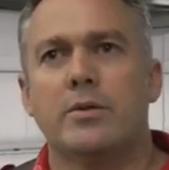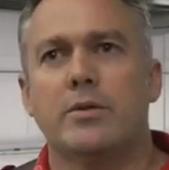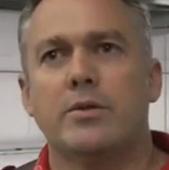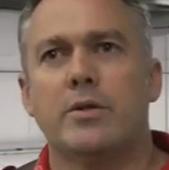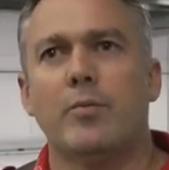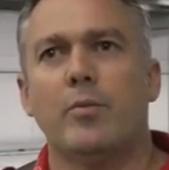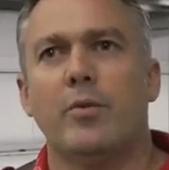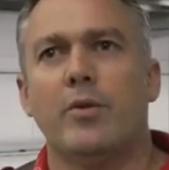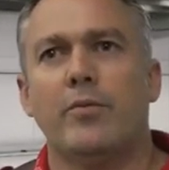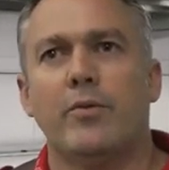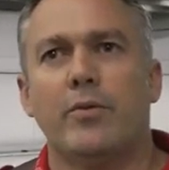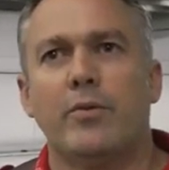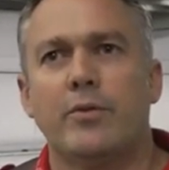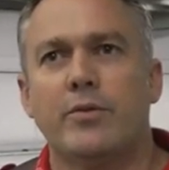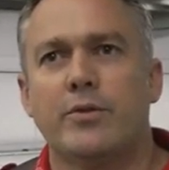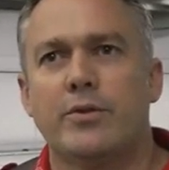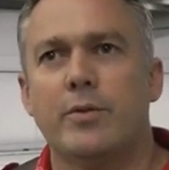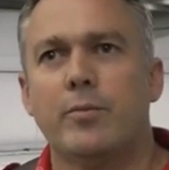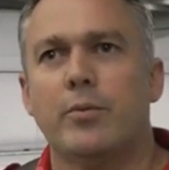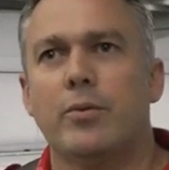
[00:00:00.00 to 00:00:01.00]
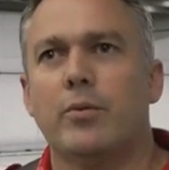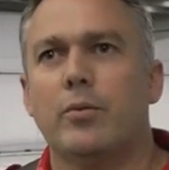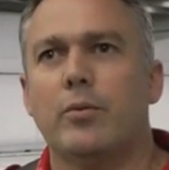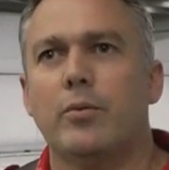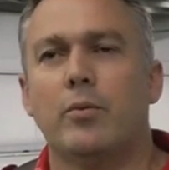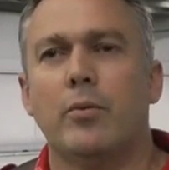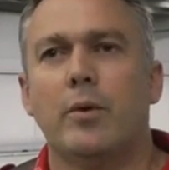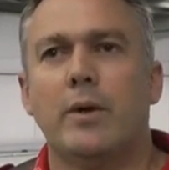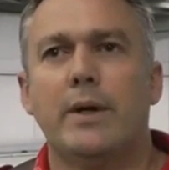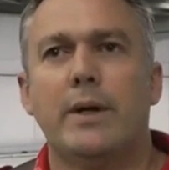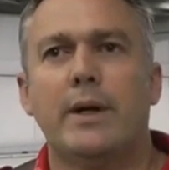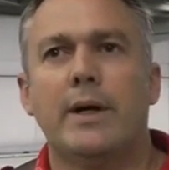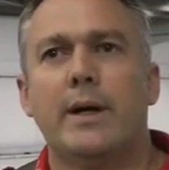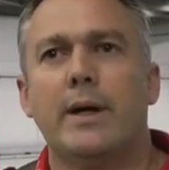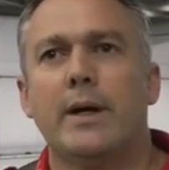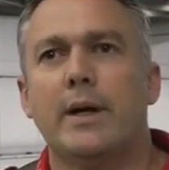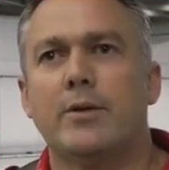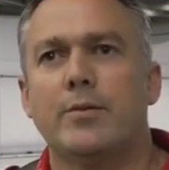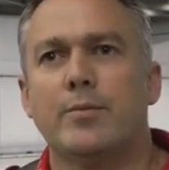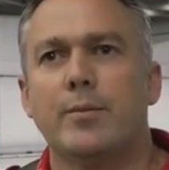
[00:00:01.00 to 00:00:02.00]
to simplify, the simple
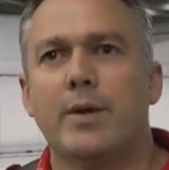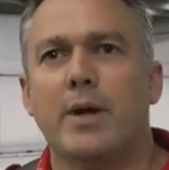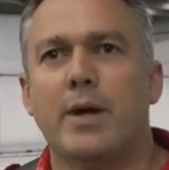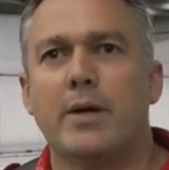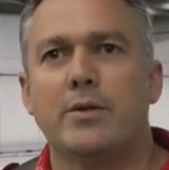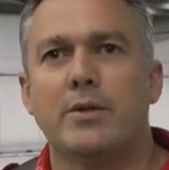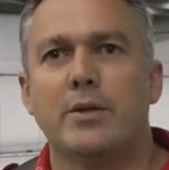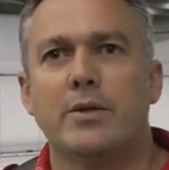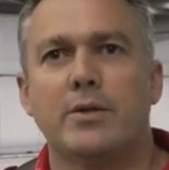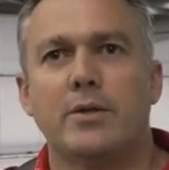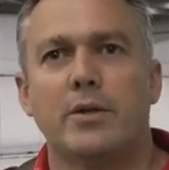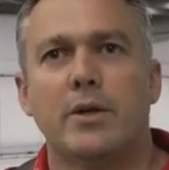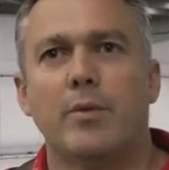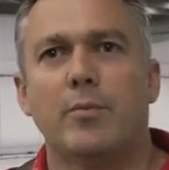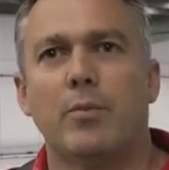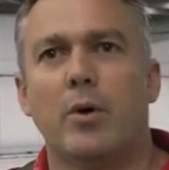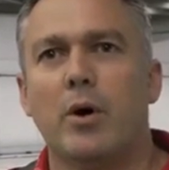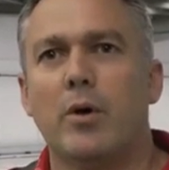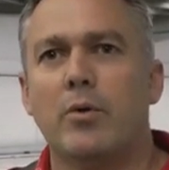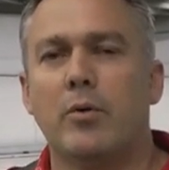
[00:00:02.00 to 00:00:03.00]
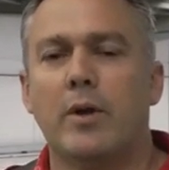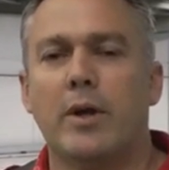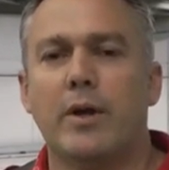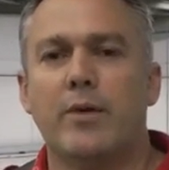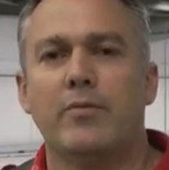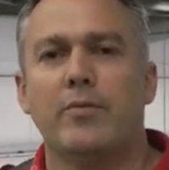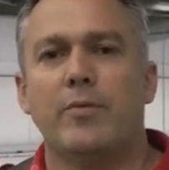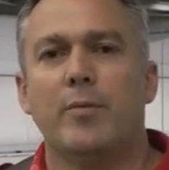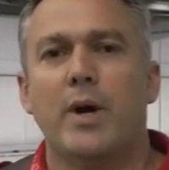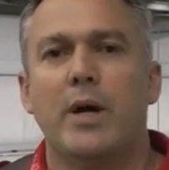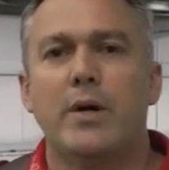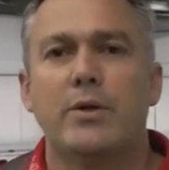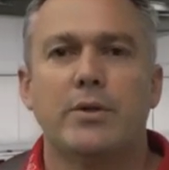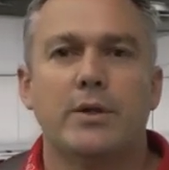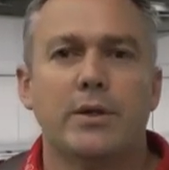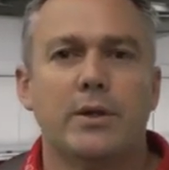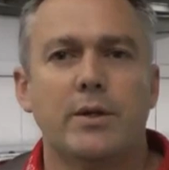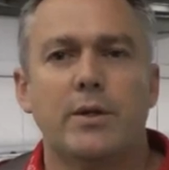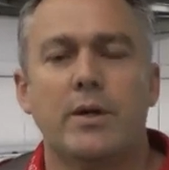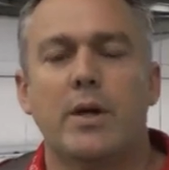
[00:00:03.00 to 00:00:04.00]
uh, explanation is you combine all that
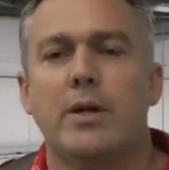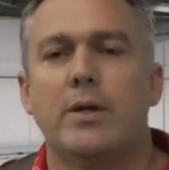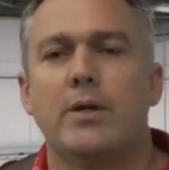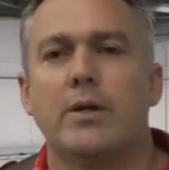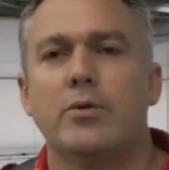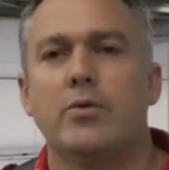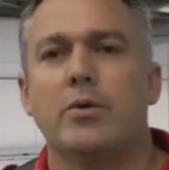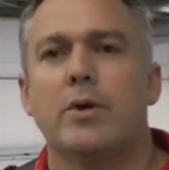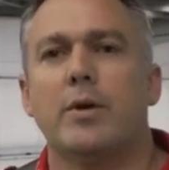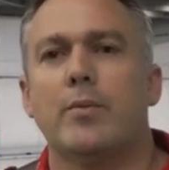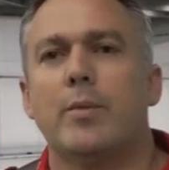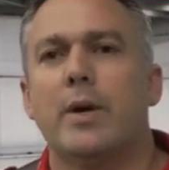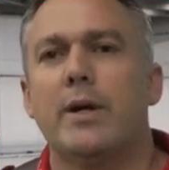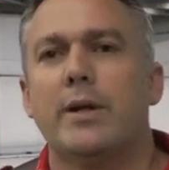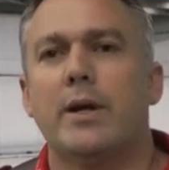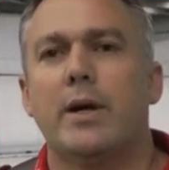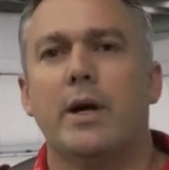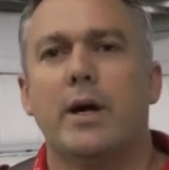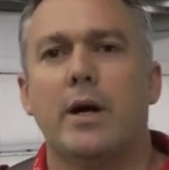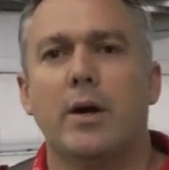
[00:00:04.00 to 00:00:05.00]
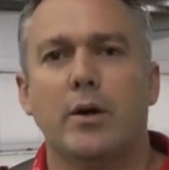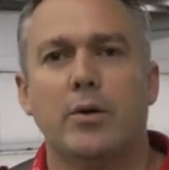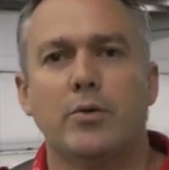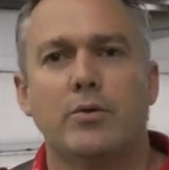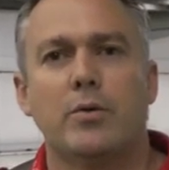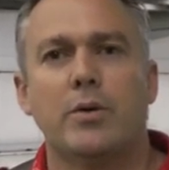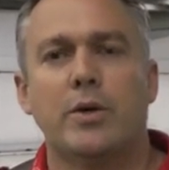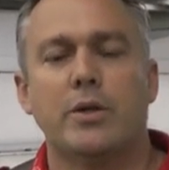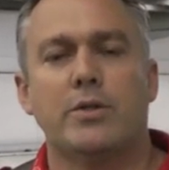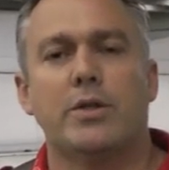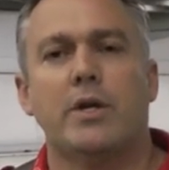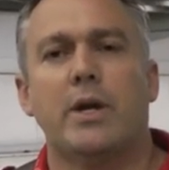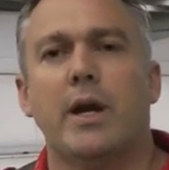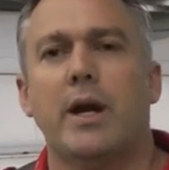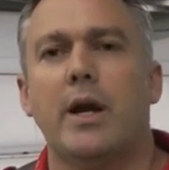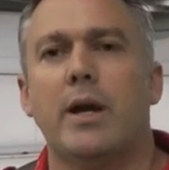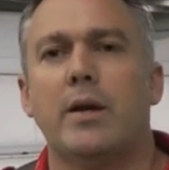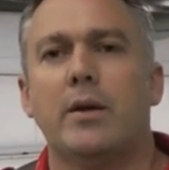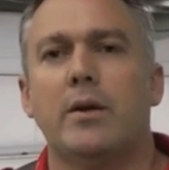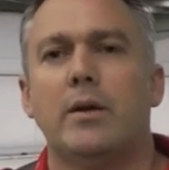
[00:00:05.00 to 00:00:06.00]
information and, and, you're trying to make the car go as quick as you
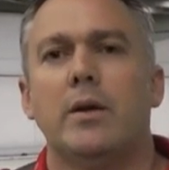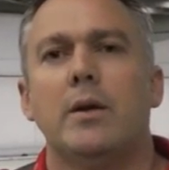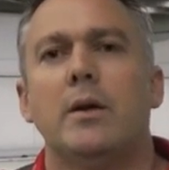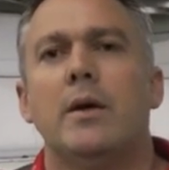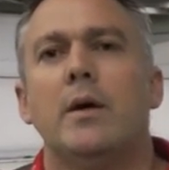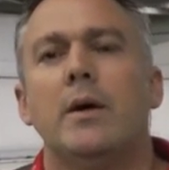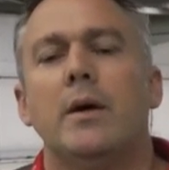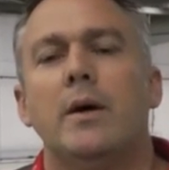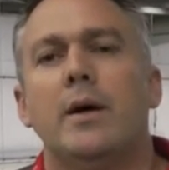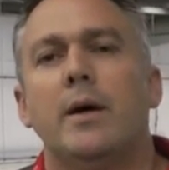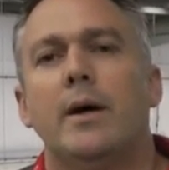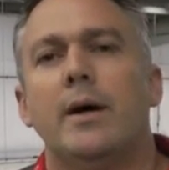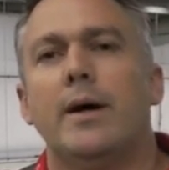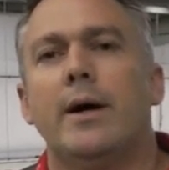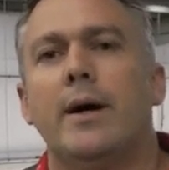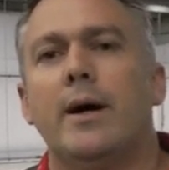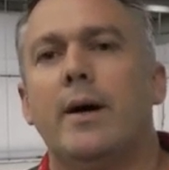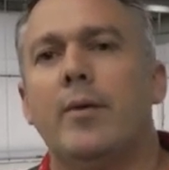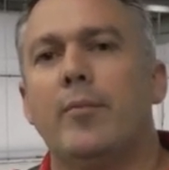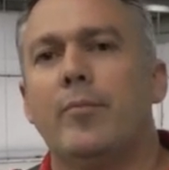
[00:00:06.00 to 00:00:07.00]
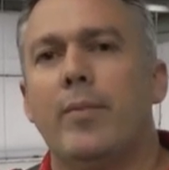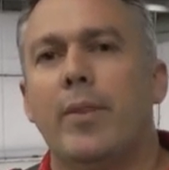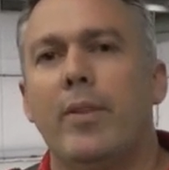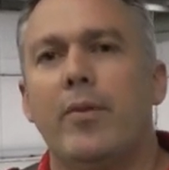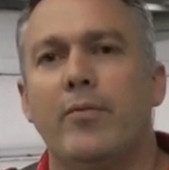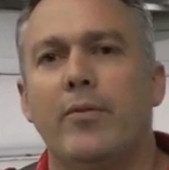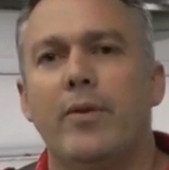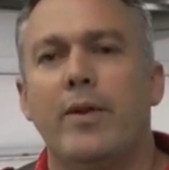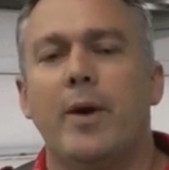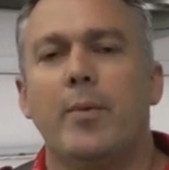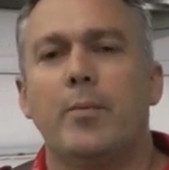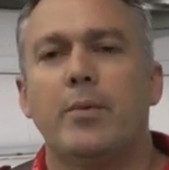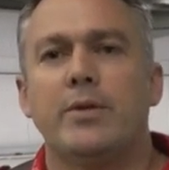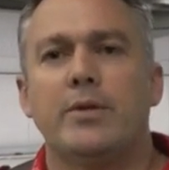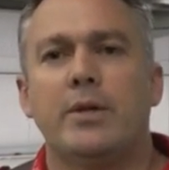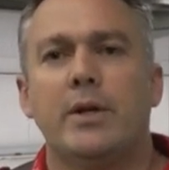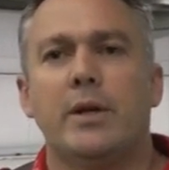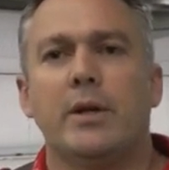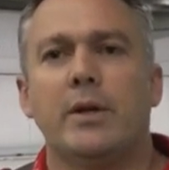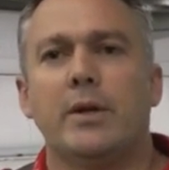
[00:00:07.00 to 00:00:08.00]
can um, for that
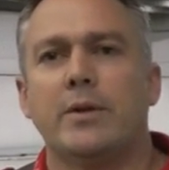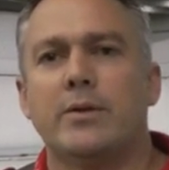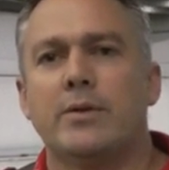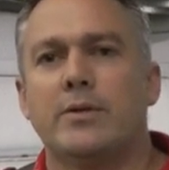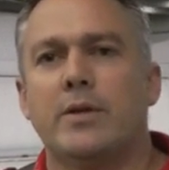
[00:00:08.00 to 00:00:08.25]
particular